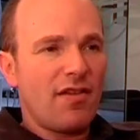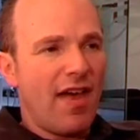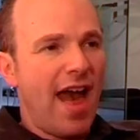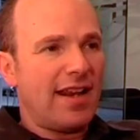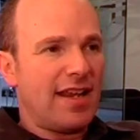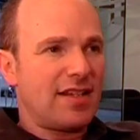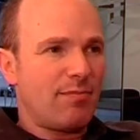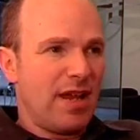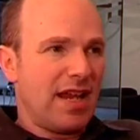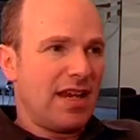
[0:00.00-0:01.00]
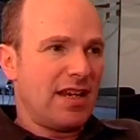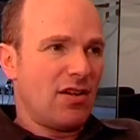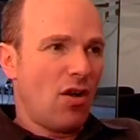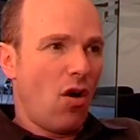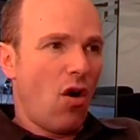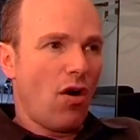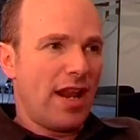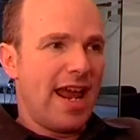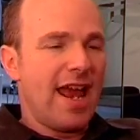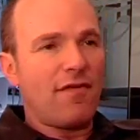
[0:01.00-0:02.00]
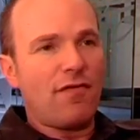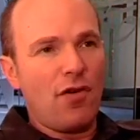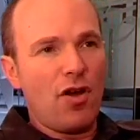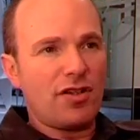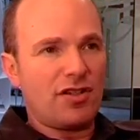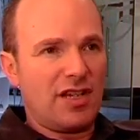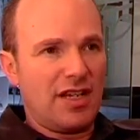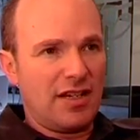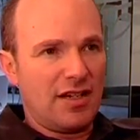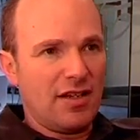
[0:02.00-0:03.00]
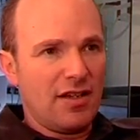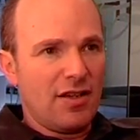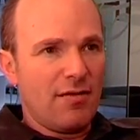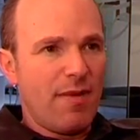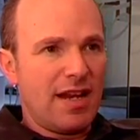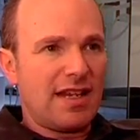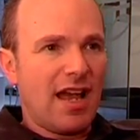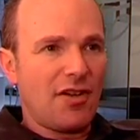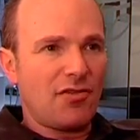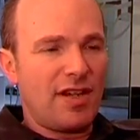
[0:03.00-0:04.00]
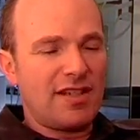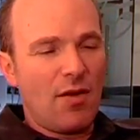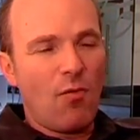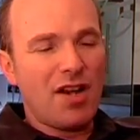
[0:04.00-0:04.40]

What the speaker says: that it's been on air first in many countries, and